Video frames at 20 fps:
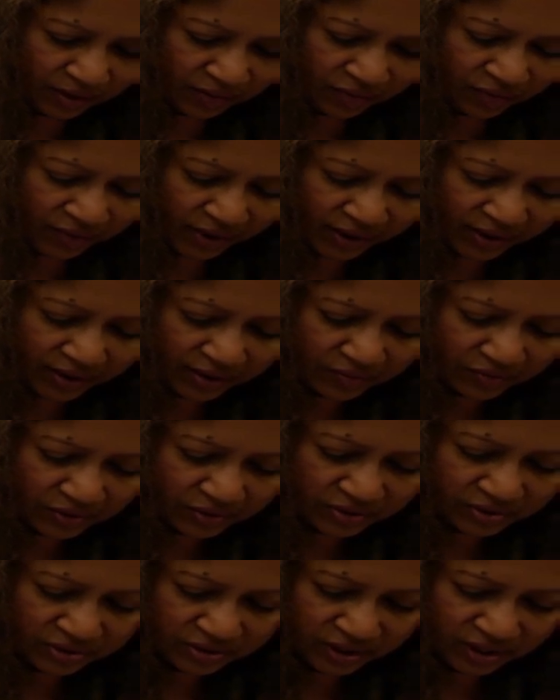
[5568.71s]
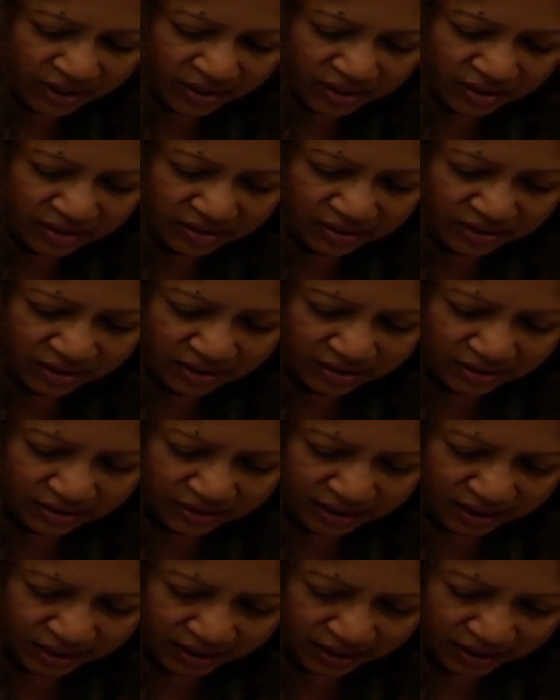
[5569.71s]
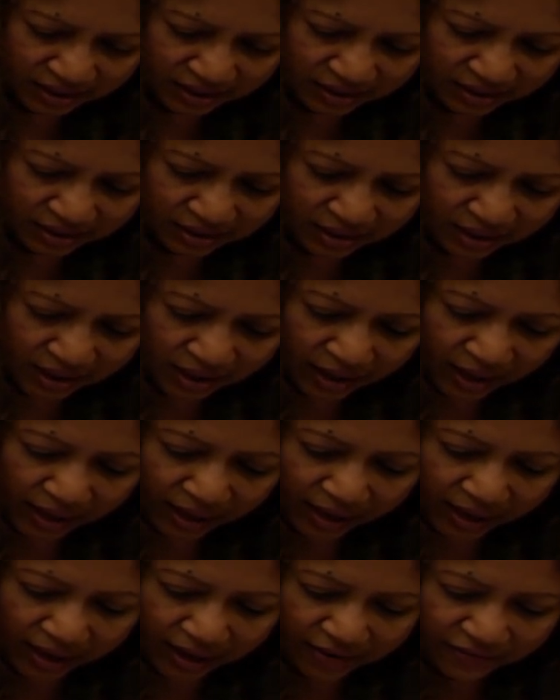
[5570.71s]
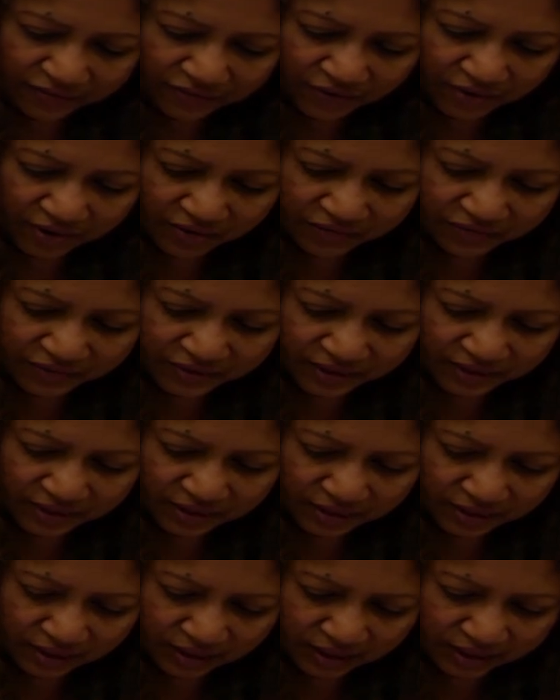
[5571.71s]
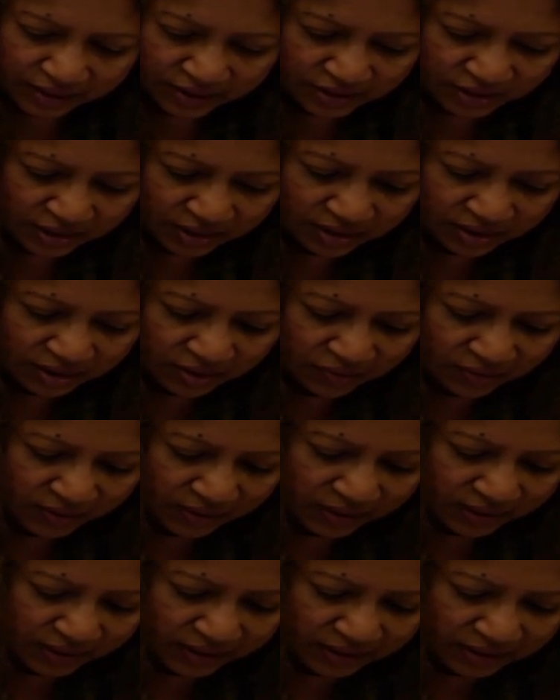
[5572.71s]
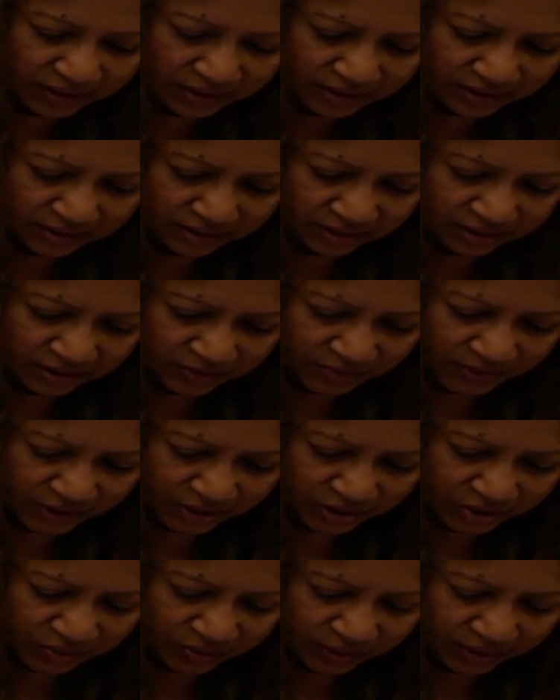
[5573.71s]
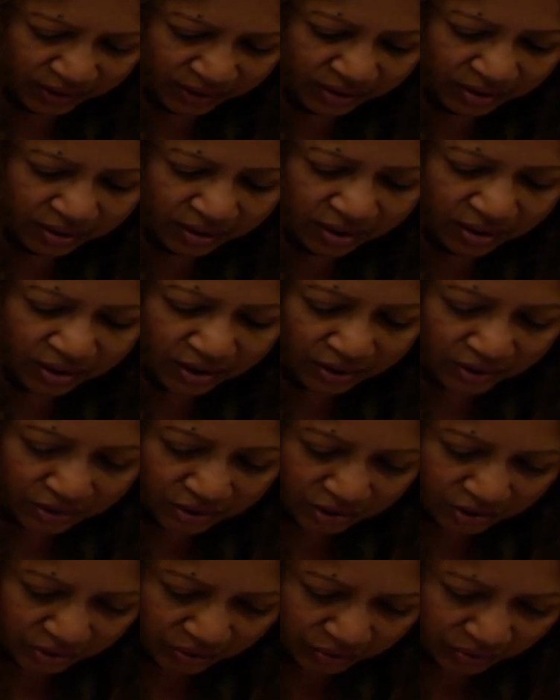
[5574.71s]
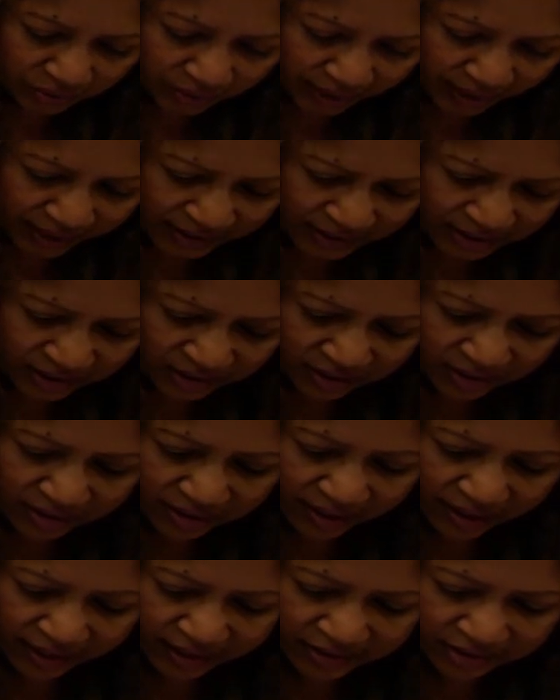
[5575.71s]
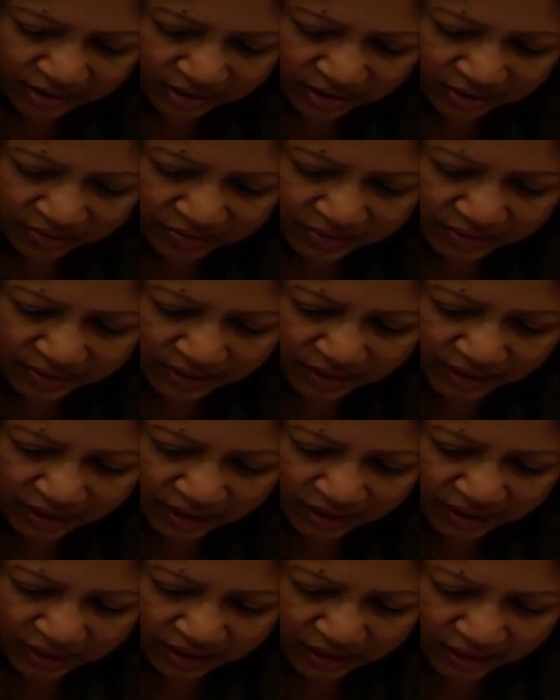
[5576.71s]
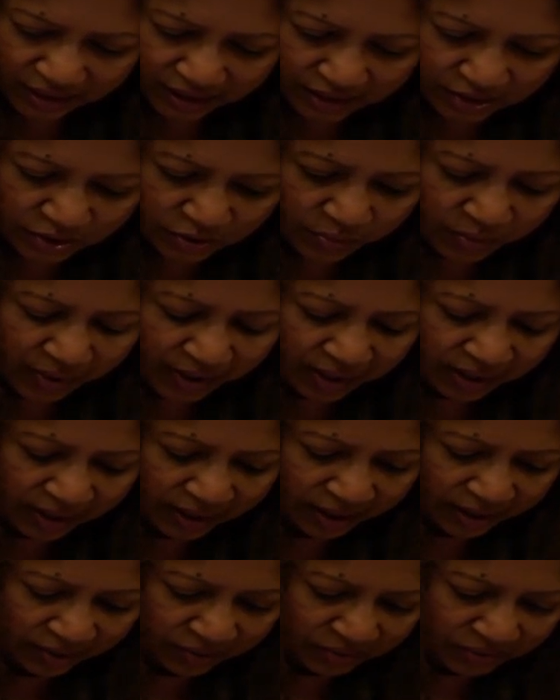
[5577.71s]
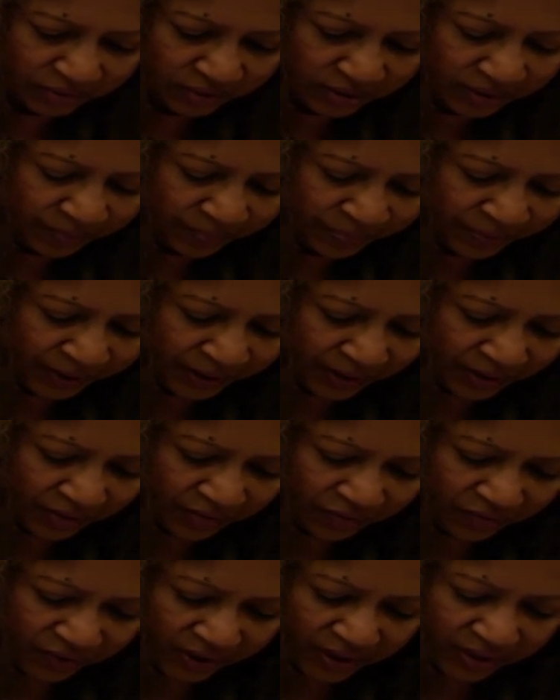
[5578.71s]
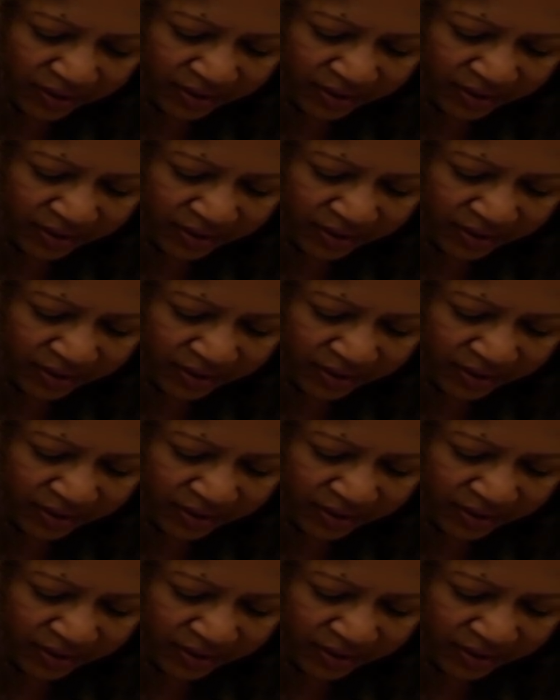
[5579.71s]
Van der Waals radius is then half of the internuclear distance between two adjacent atoms in each molecule when